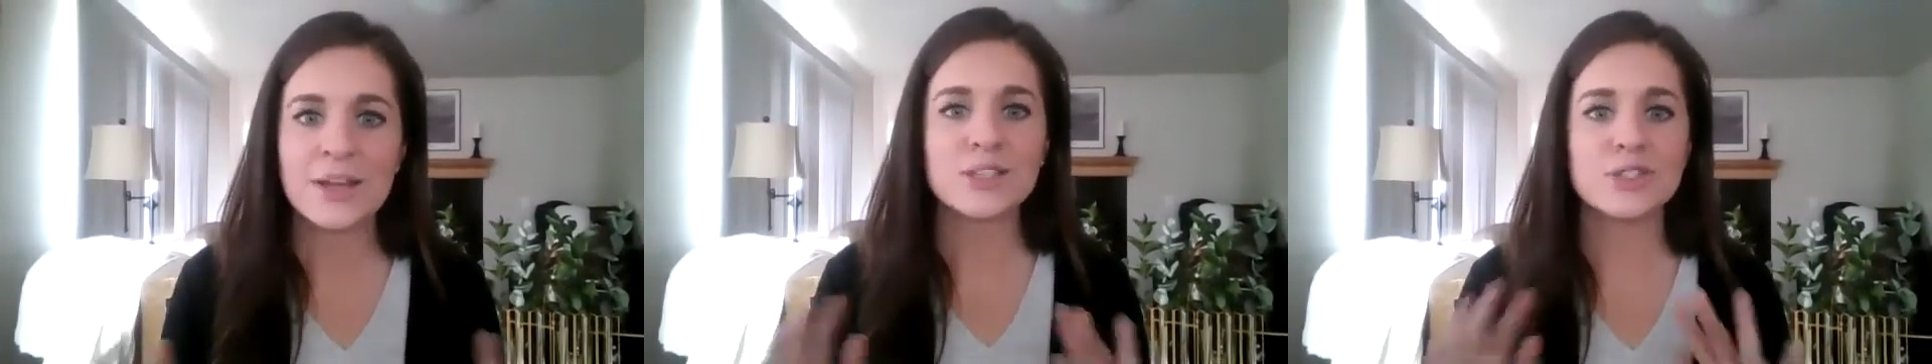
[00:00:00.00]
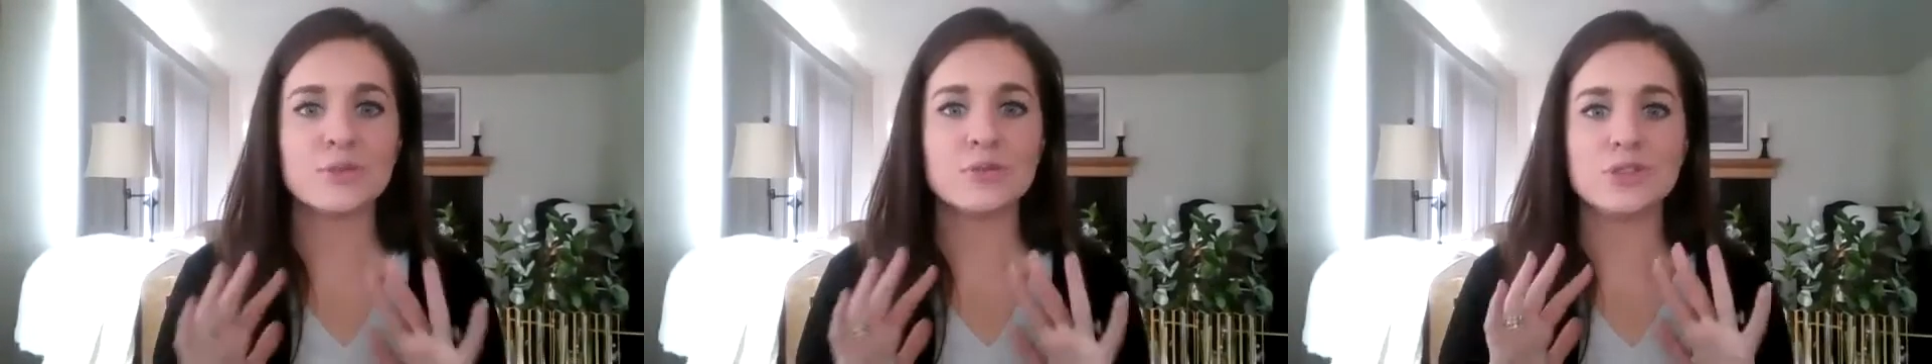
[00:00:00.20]

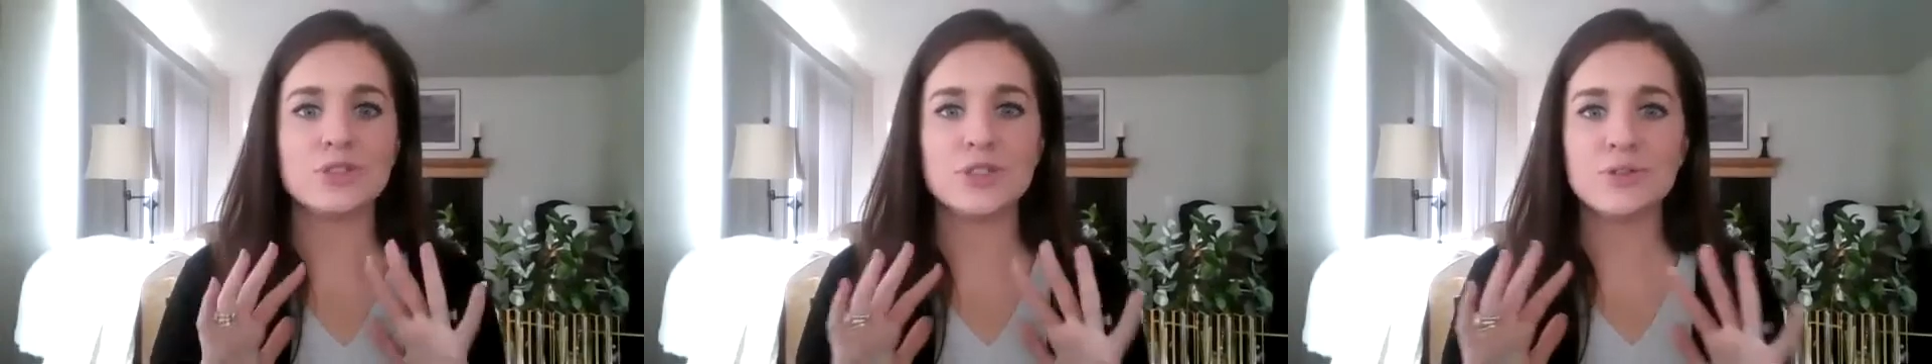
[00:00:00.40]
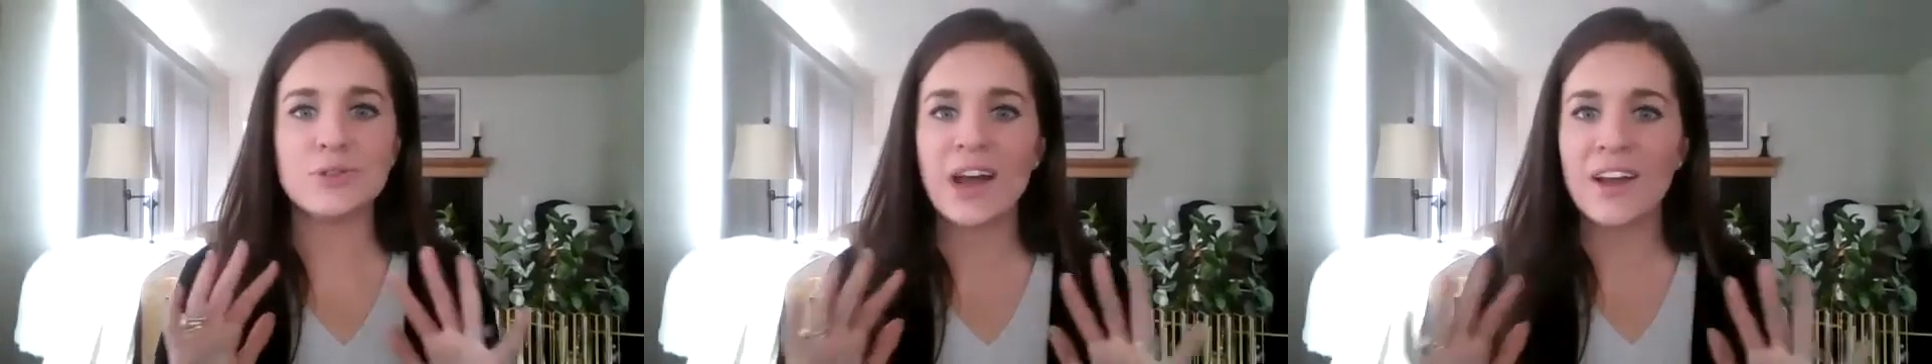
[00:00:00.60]
So
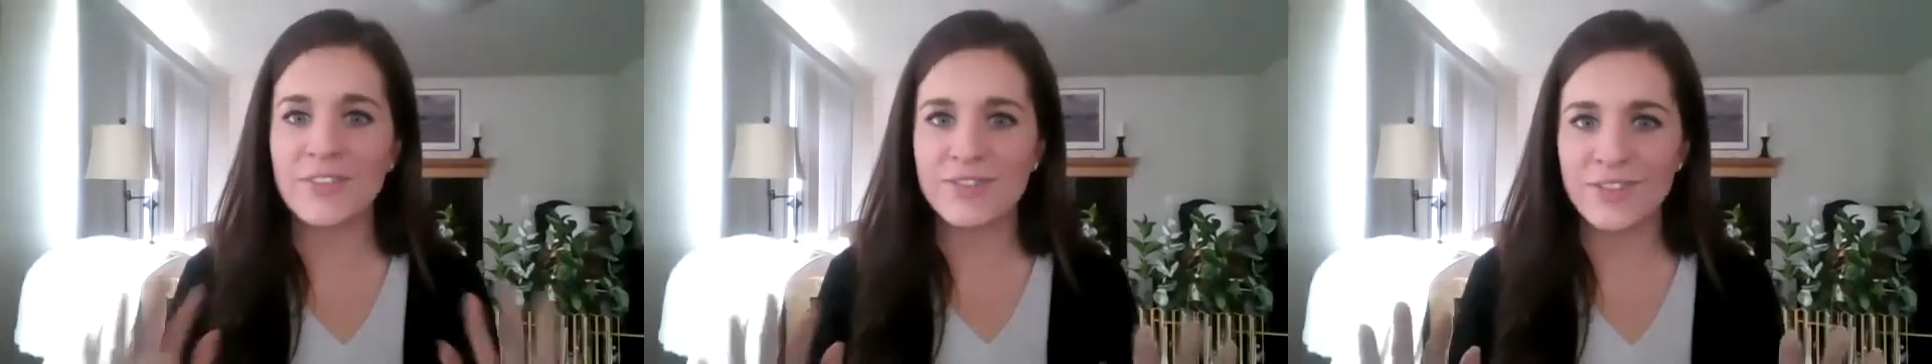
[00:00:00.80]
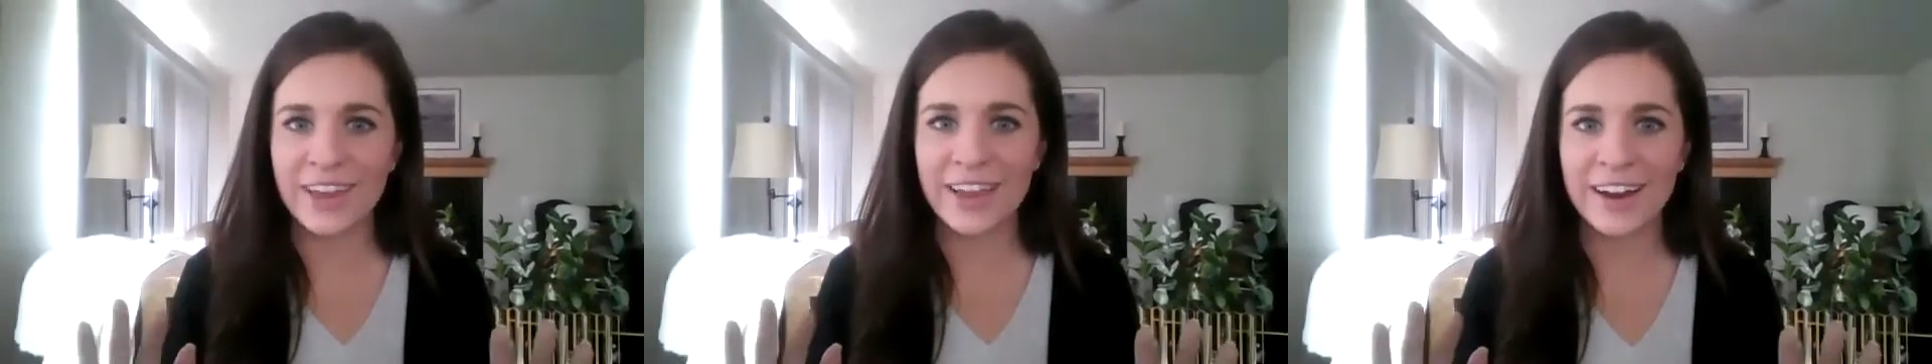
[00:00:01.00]
do not
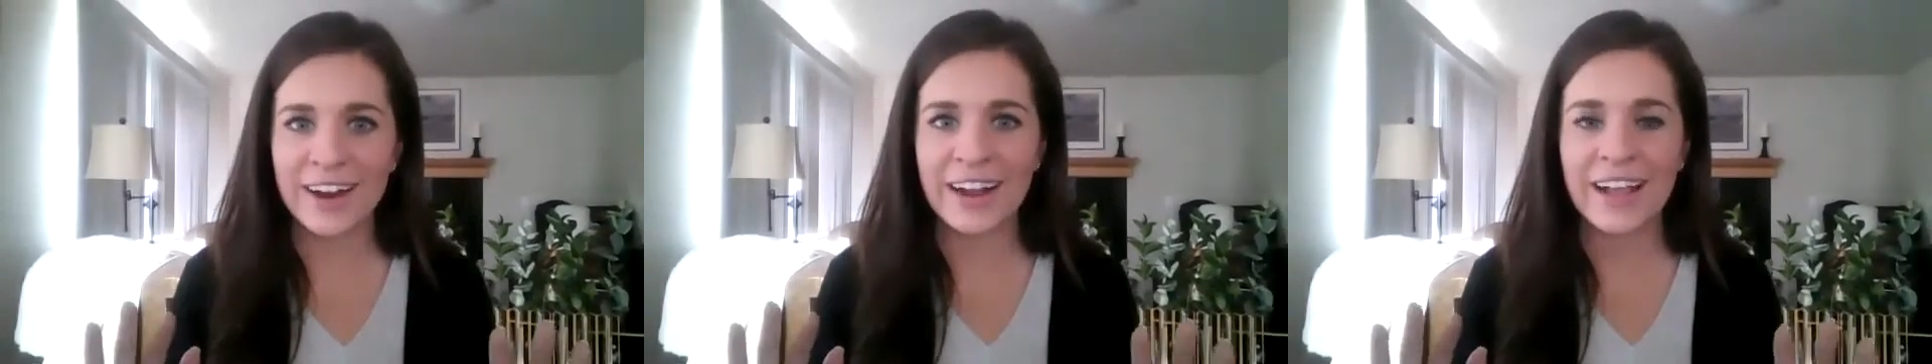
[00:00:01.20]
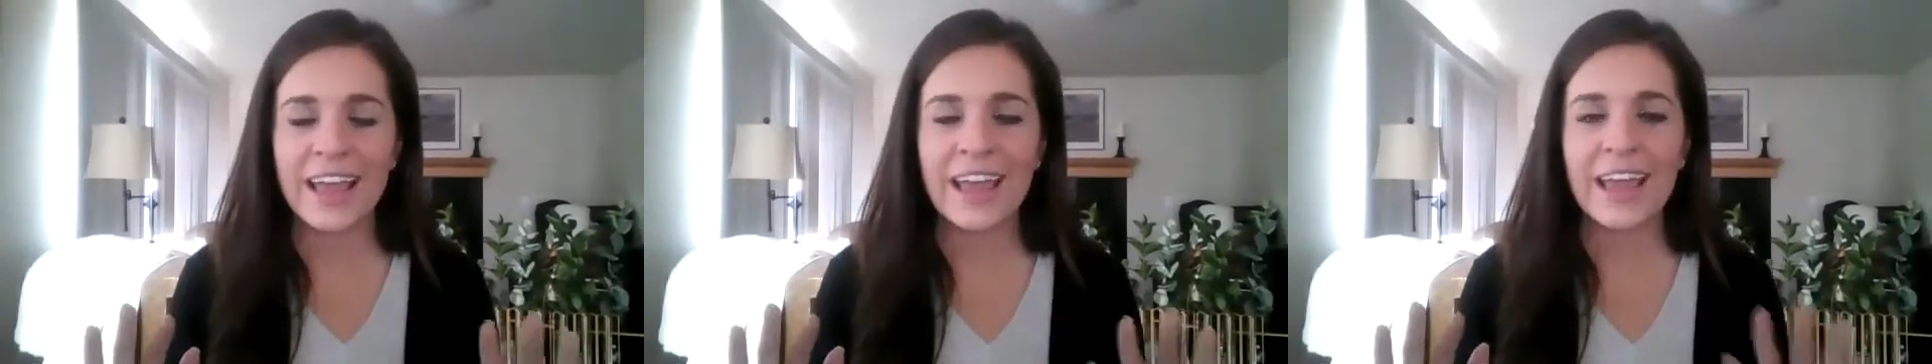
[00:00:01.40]
fear